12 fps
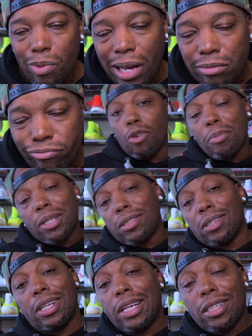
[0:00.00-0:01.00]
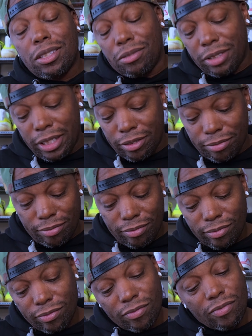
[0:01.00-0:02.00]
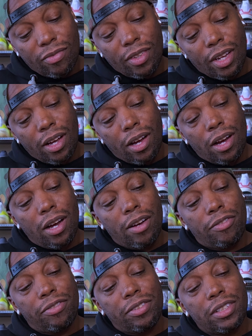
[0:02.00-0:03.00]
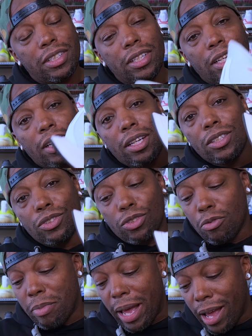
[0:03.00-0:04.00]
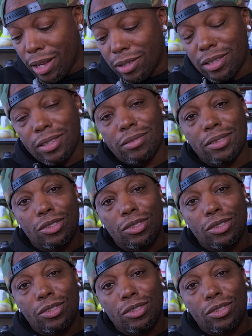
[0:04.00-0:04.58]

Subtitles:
what? So much of the history of Zoom X and the